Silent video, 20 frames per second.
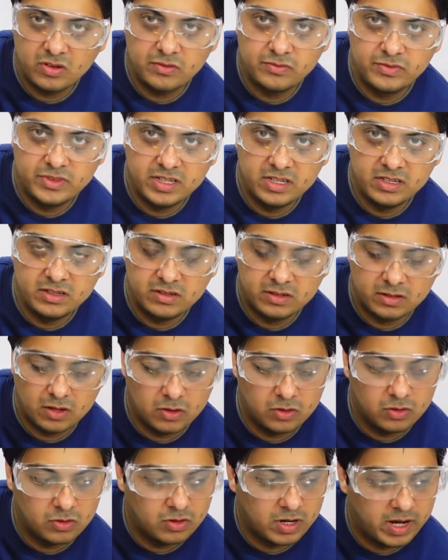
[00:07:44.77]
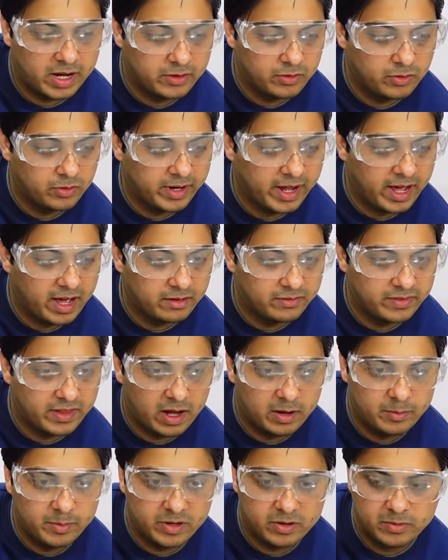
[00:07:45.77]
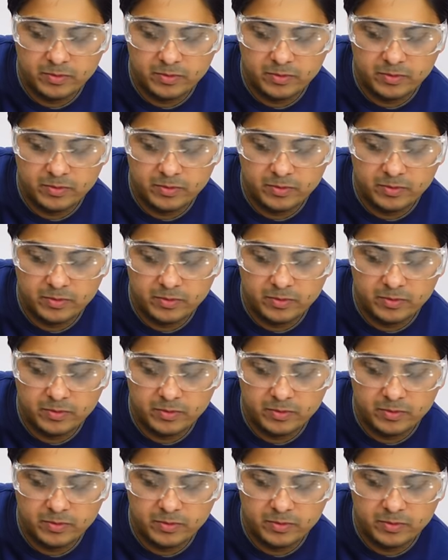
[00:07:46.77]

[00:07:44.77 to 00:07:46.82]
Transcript: of these so I don't have that big a